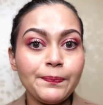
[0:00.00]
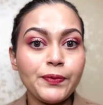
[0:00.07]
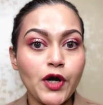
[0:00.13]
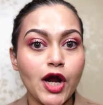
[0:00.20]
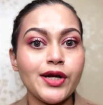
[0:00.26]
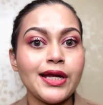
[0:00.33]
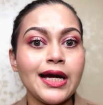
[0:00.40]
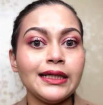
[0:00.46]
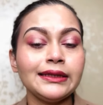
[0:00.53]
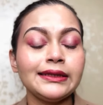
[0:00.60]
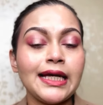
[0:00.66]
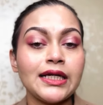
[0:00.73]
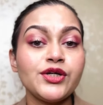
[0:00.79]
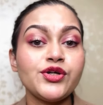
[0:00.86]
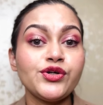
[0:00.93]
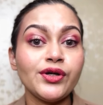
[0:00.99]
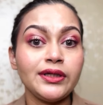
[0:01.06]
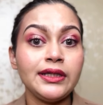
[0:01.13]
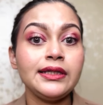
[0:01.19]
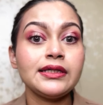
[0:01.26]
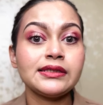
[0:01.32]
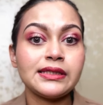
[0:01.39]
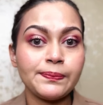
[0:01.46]
product that really
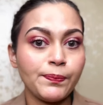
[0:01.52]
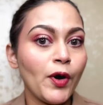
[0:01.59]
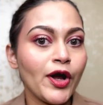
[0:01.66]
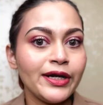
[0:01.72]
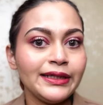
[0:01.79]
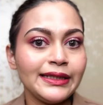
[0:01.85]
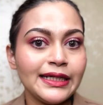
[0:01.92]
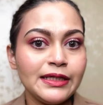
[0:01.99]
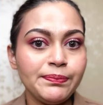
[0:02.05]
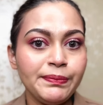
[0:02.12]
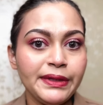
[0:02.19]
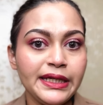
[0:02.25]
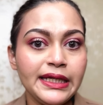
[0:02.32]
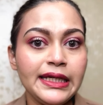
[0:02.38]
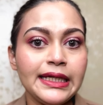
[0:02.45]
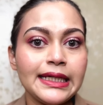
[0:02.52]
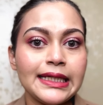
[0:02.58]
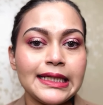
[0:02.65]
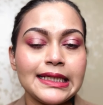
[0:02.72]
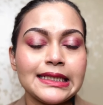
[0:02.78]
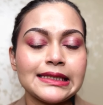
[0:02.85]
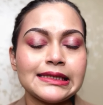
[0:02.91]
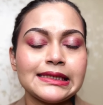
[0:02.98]
disappointed me
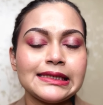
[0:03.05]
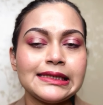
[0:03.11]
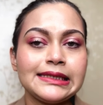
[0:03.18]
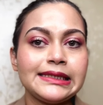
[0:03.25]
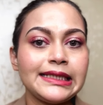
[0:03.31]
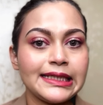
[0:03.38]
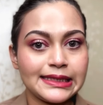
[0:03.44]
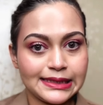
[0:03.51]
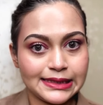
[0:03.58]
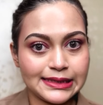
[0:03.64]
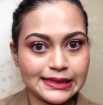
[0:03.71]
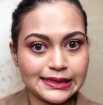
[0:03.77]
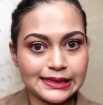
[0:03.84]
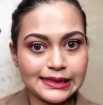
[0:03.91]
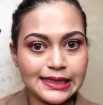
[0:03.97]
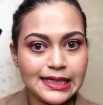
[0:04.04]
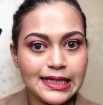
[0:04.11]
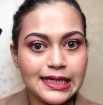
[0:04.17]
is this.